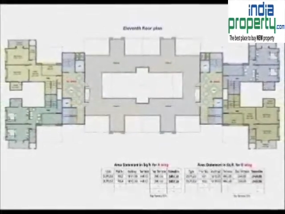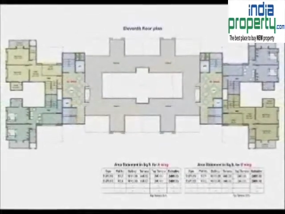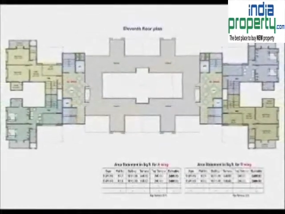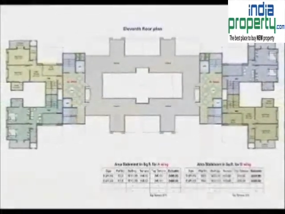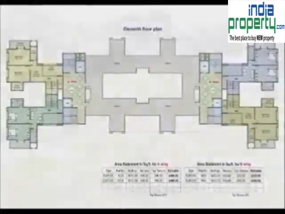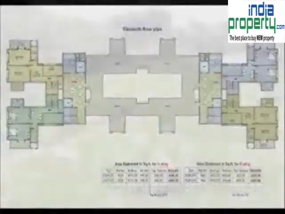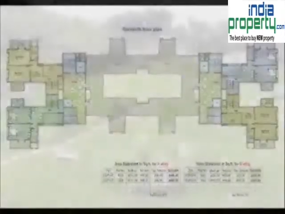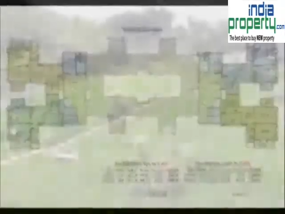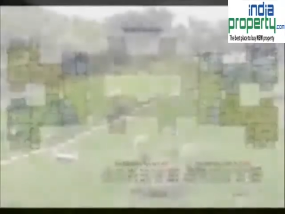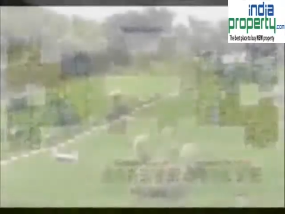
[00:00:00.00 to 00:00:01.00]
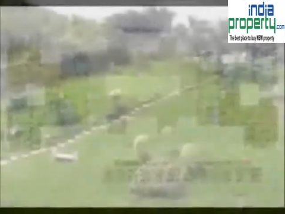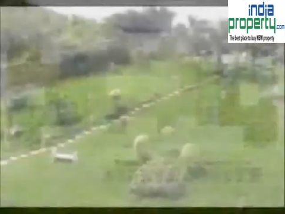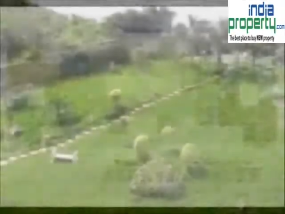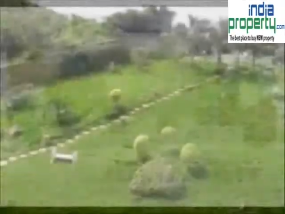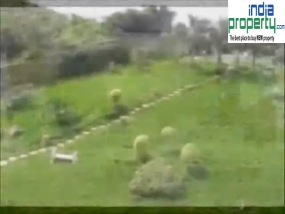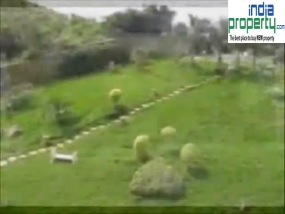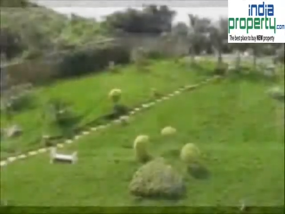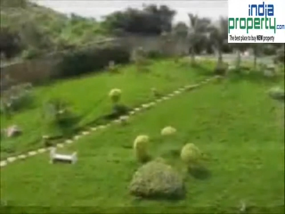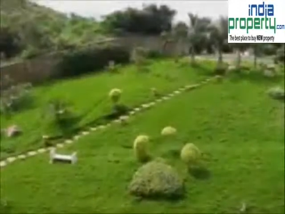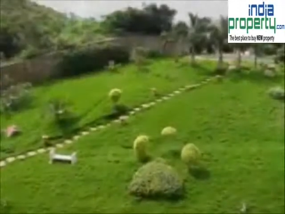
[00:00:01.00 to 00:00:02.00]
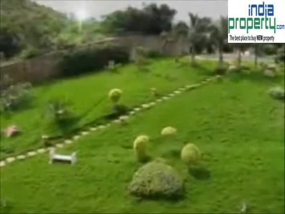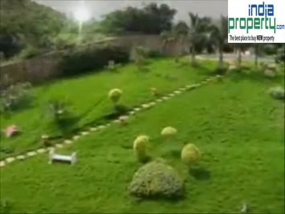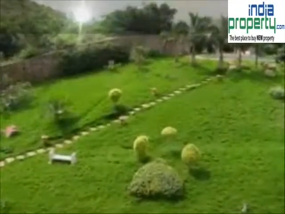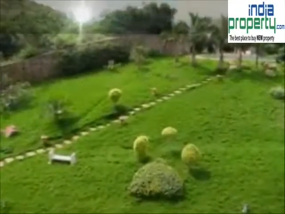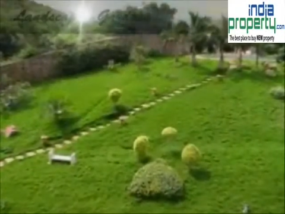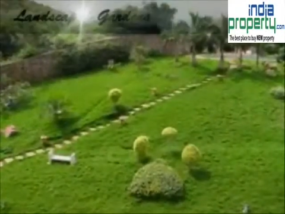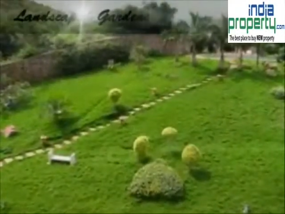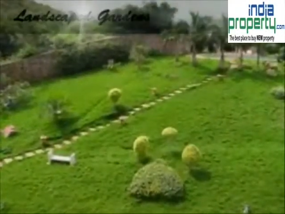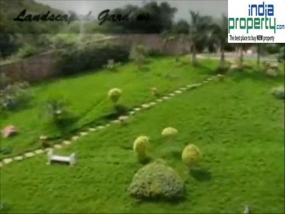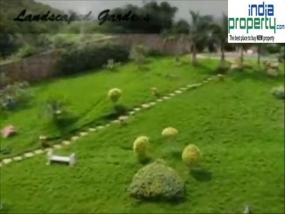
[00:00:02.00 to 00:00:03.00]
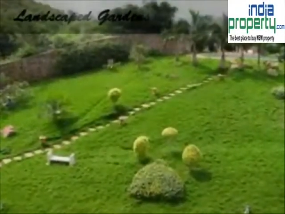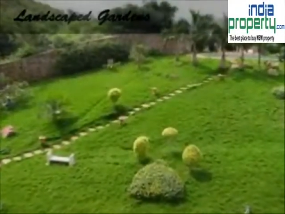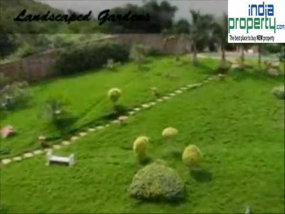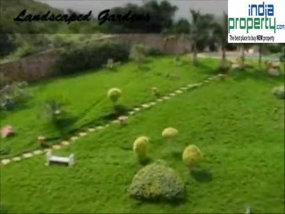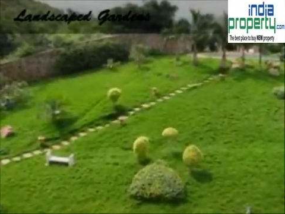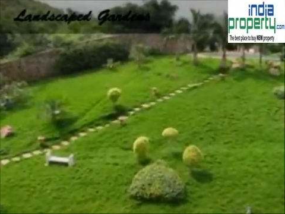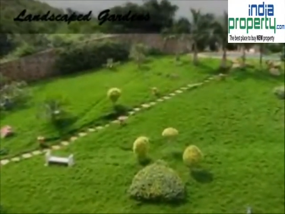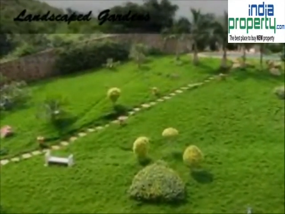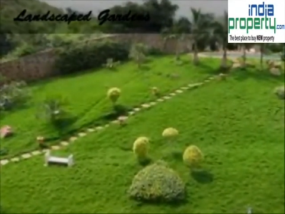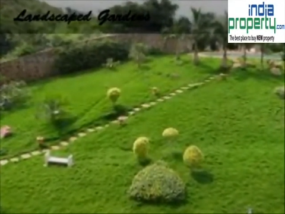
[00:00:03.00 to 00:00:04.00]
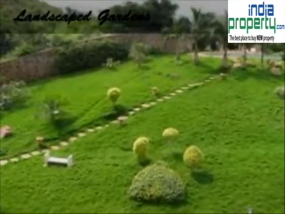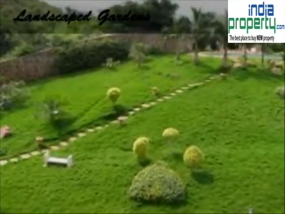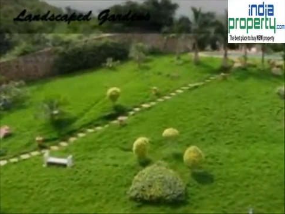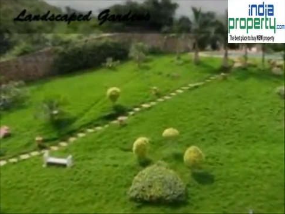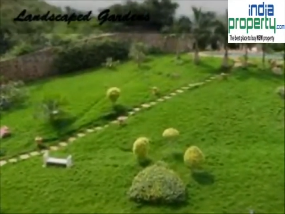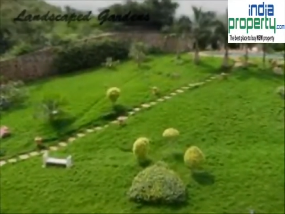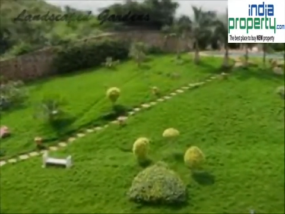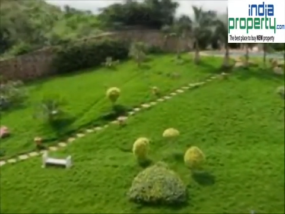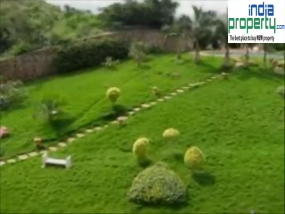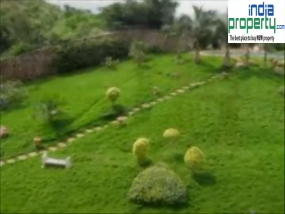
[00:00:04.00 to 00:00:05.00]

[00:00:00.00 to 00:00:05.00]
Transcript: (no speaker visible)